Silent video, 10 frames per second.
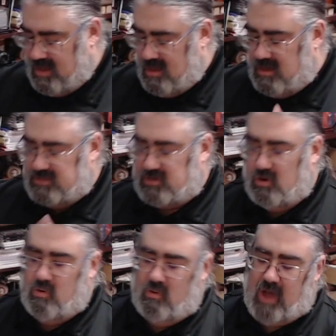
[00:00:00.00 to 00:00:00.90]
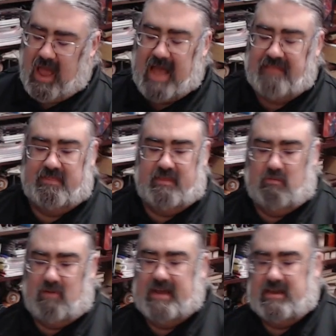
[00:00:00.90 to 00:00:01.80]
So, At the
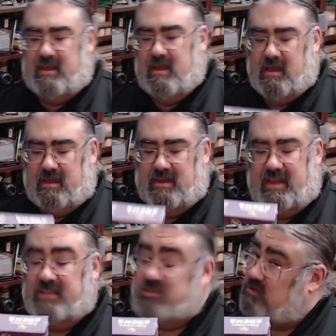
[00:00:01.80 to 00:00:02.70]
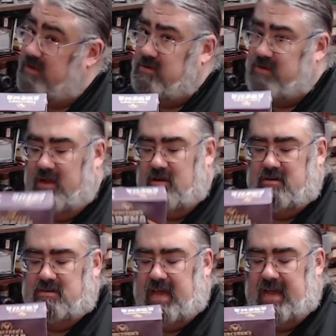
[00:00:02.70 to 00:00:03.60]
Ready contains three new
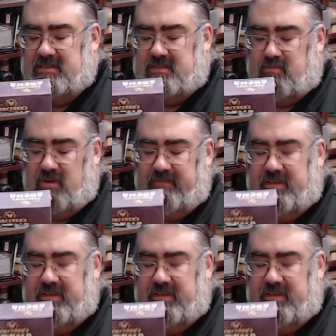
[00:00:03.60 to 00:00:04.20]
characters, as the previous